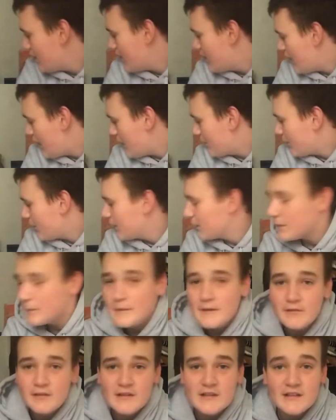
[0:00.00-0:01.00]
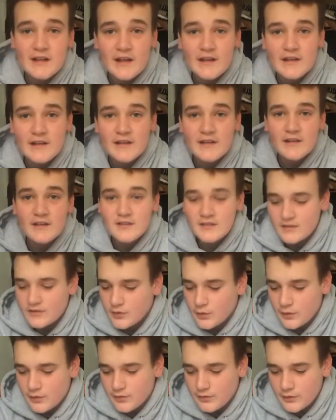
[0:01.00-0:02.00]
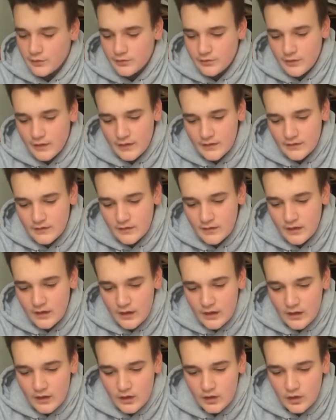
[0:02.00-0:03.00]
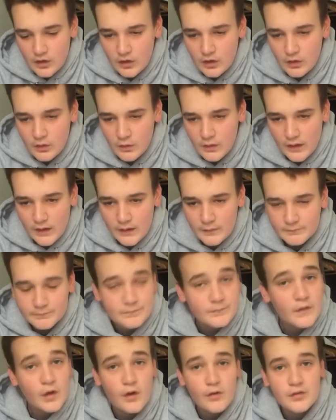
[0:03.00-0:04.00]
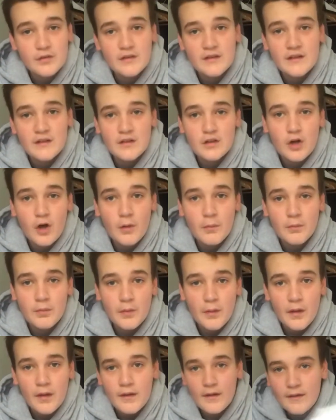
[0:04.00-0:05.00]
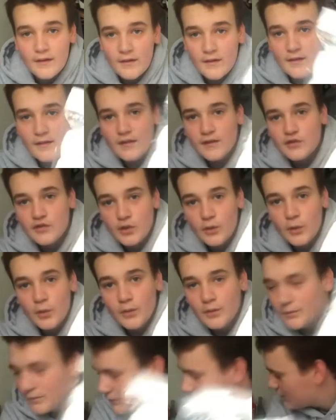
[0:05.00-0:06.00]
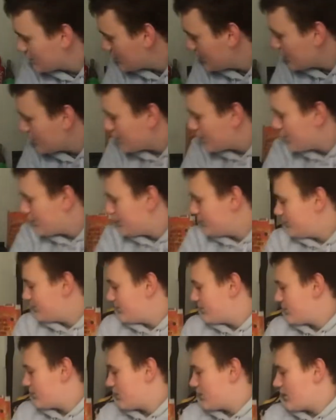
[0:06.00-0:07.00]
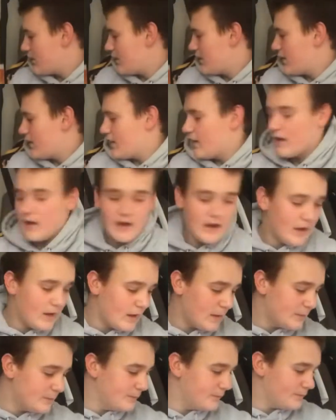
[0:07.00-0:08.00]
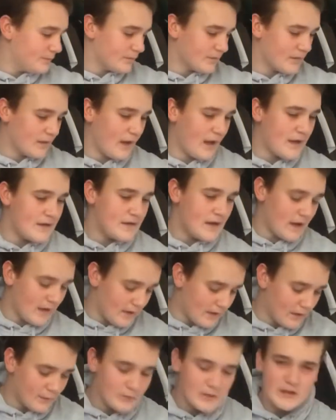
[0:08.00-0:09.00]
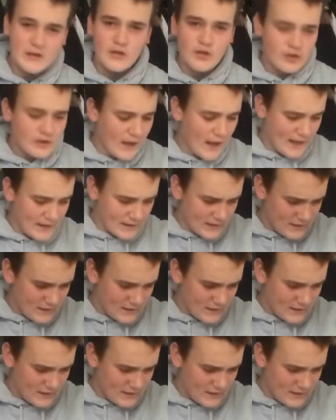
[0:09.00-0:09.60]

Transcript: I'm probably going to be reselling this to a few friends who obviously didn't cop at all this month. And yeah, we didn't get any